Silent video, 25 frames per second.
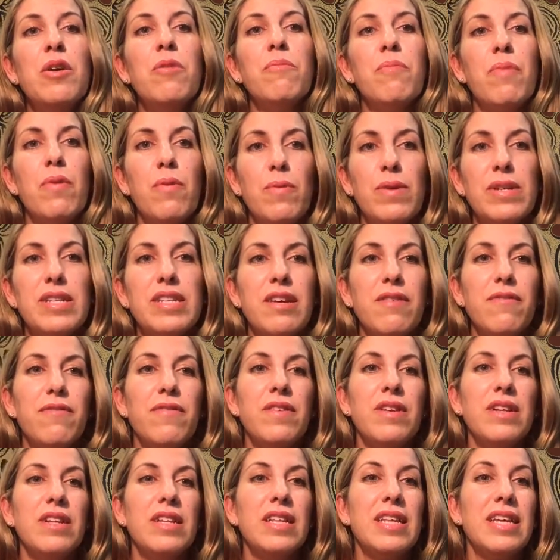But
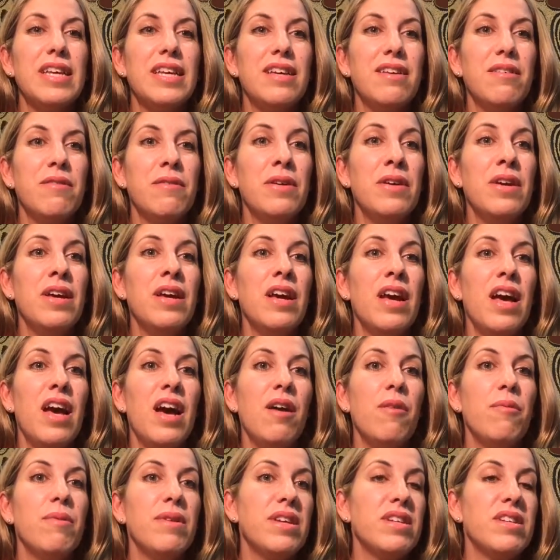
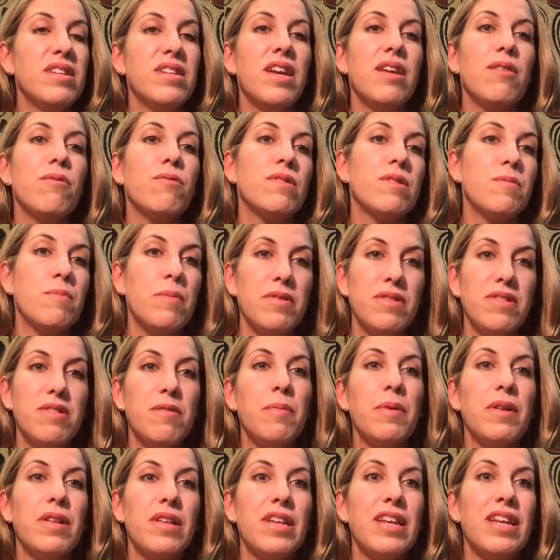how we can take
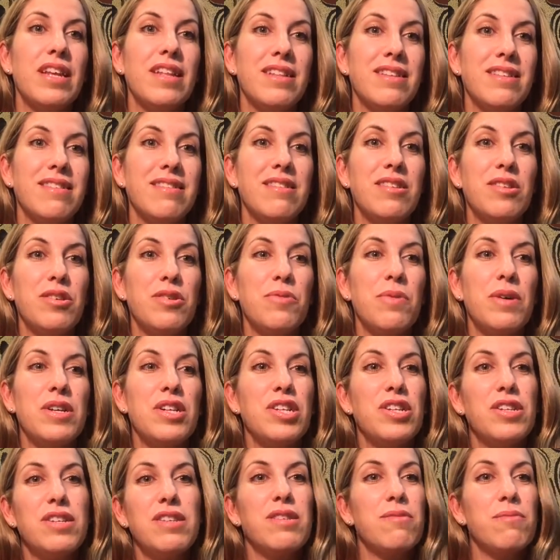responsibility in this
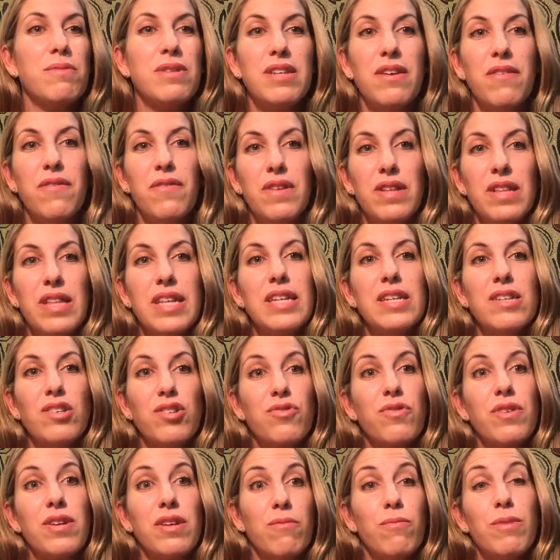situation is we
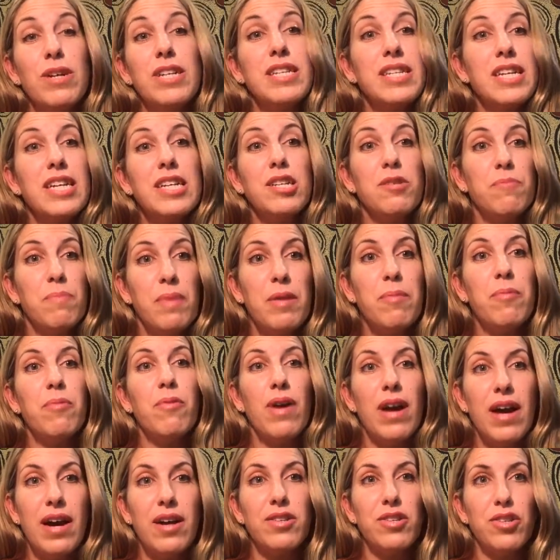teach people
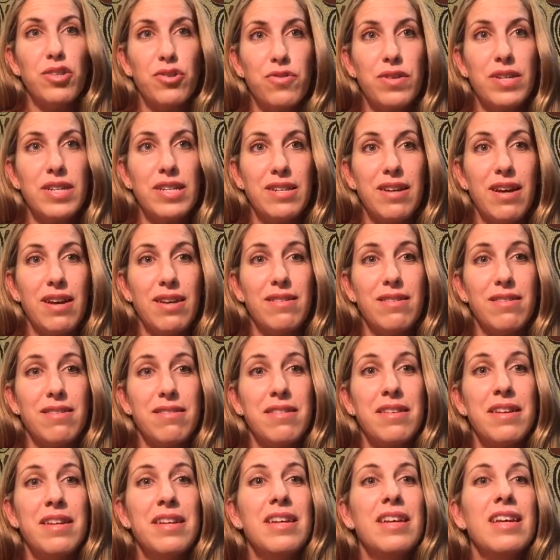how to treat
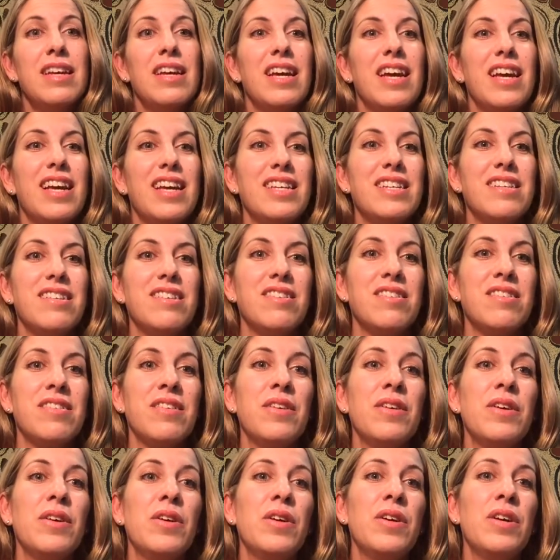us. And
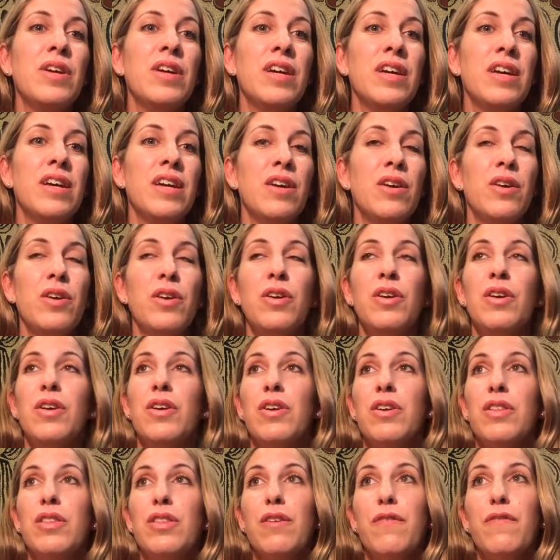
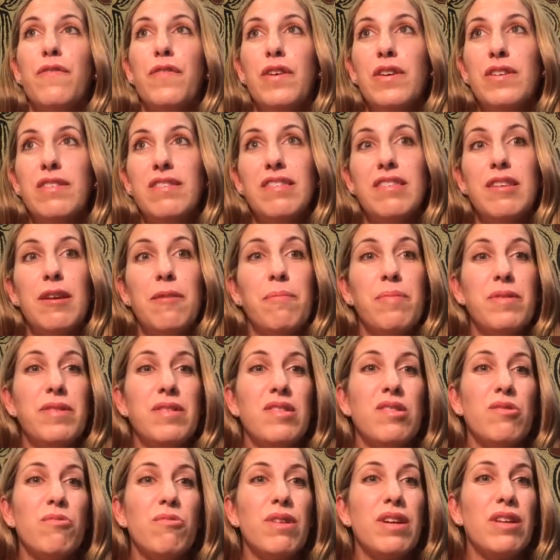the first step is
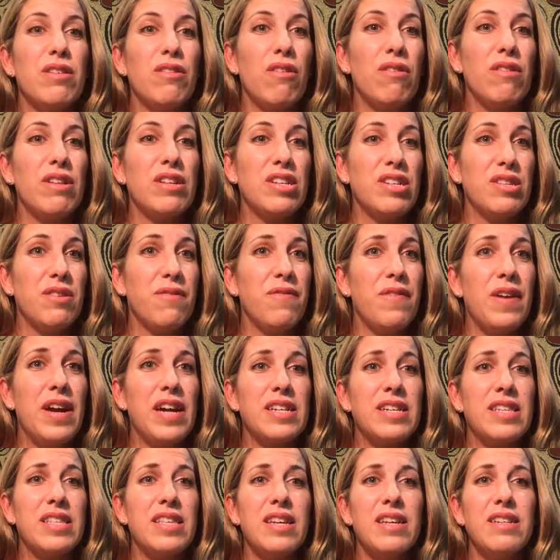to acknowledge the
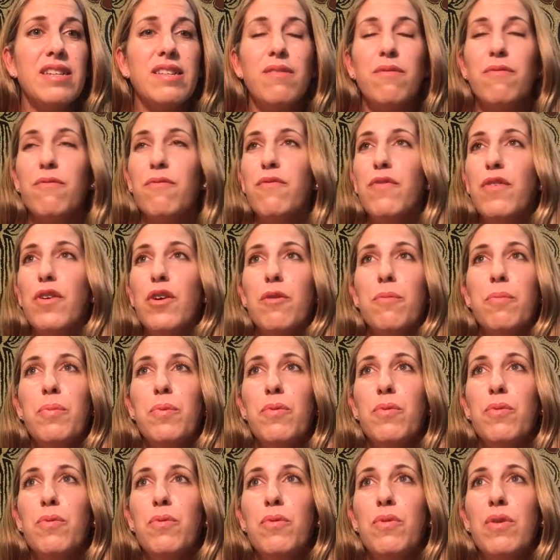fact that
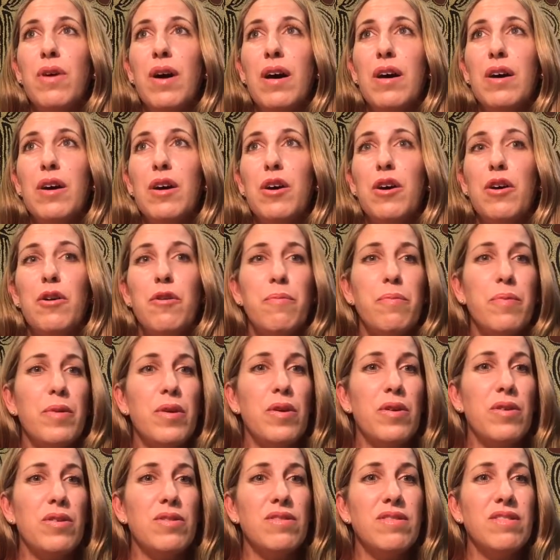verbal
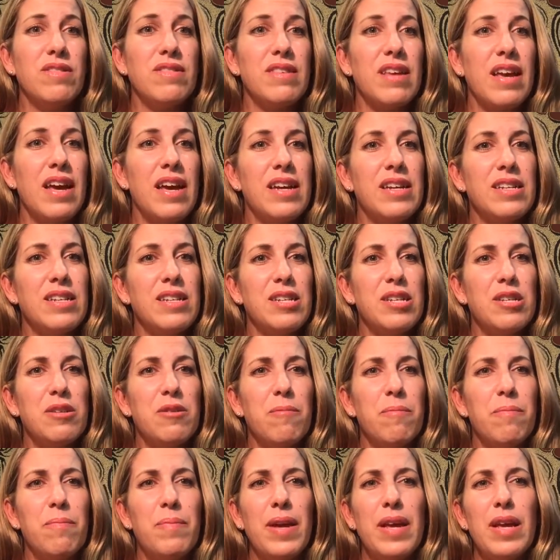abuse and
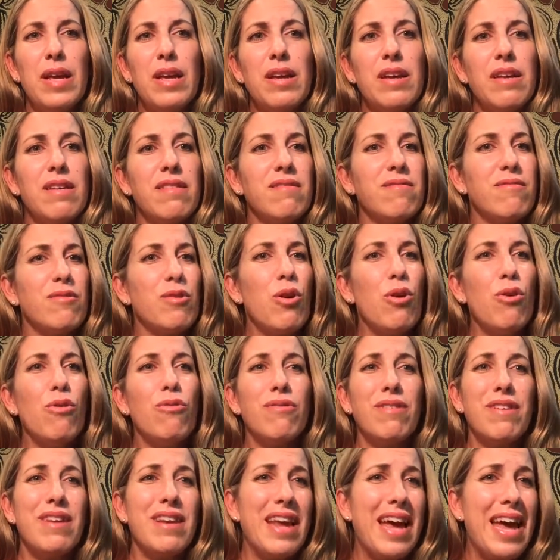being
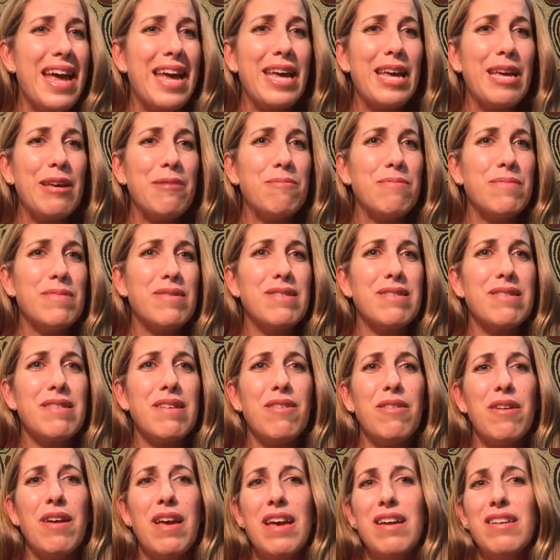called names
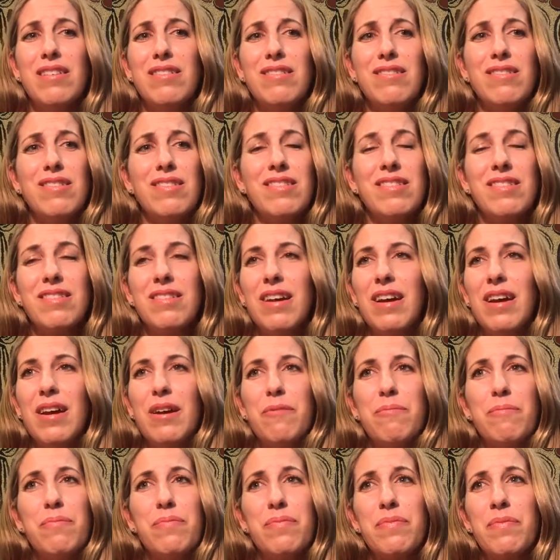and
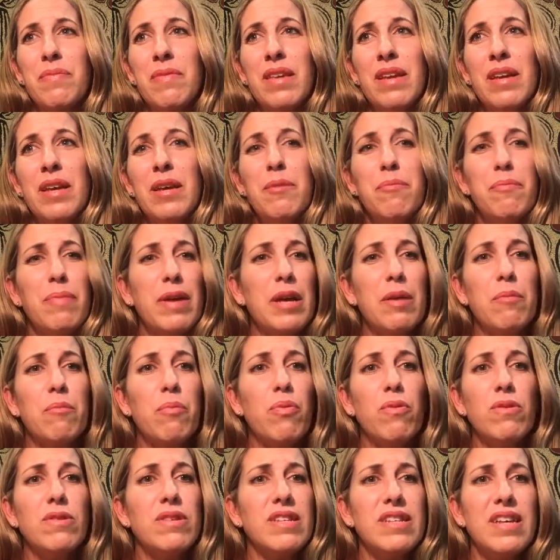being
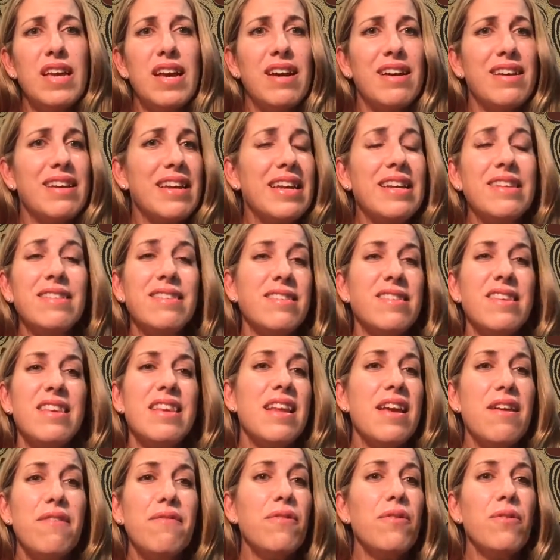put down is
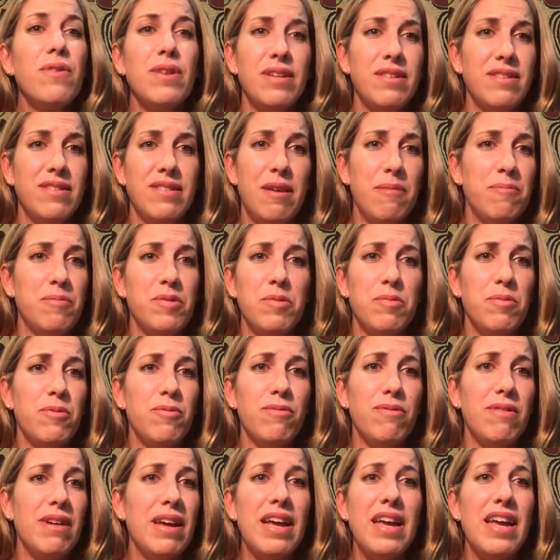never
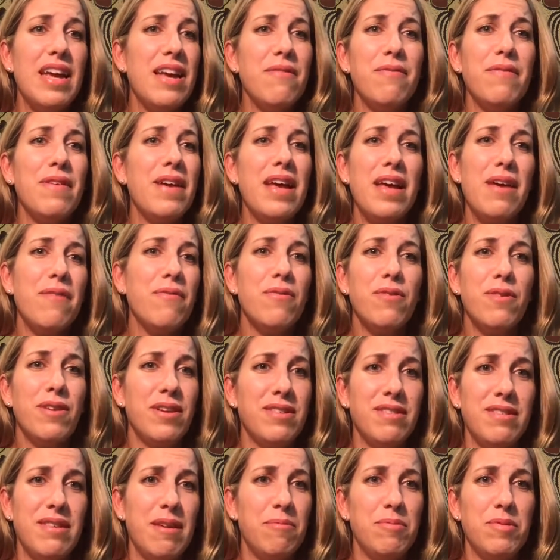acceptable, ever
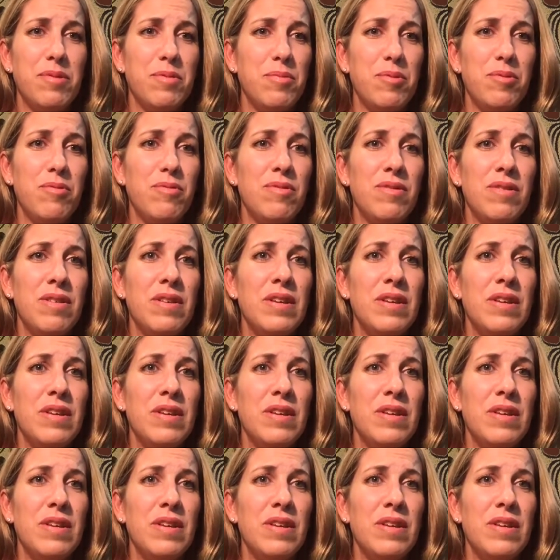acceptable.